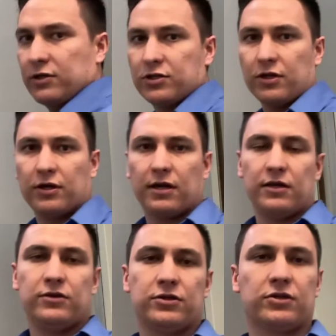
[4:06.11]
So you're going to
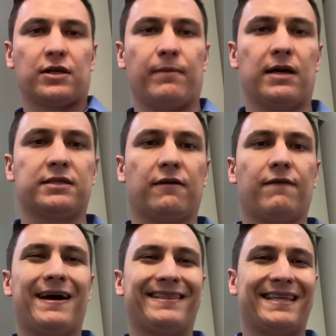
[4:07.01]
use those commands of
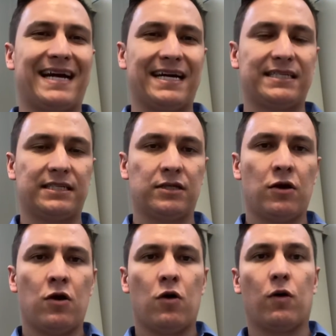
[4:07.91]
atrás
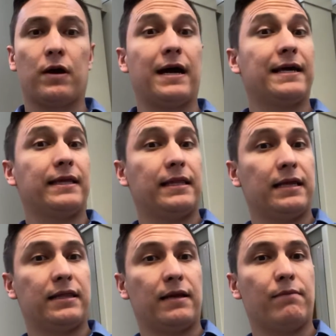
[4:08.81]
or
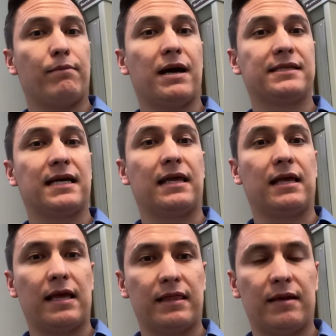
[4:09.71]
adelante. Más
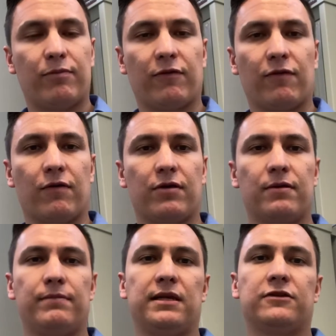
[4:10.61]
adelante, por favor,
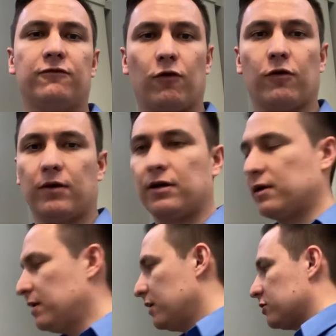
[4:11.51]
means forward.
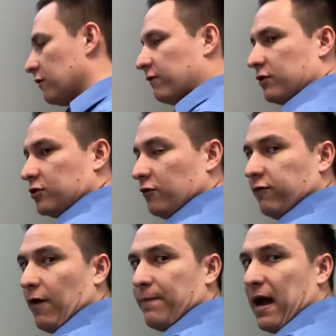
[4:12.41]
So if they're too
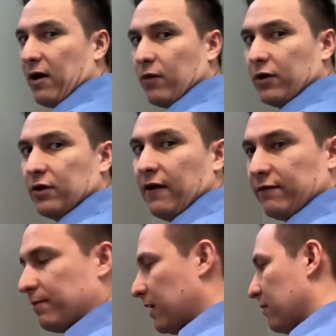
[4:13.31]
far backward, you have
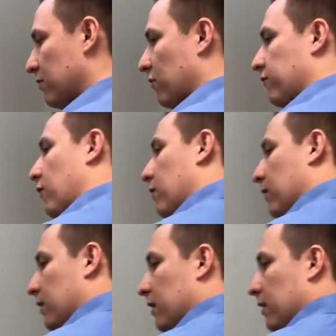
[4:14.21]
to make them go
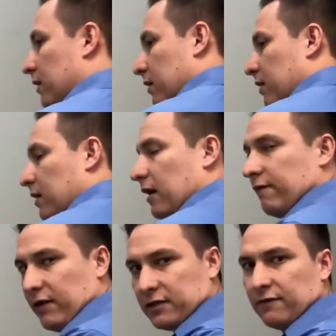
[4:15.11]
forward and
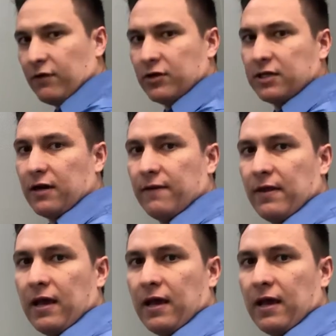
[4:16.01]
vice versa.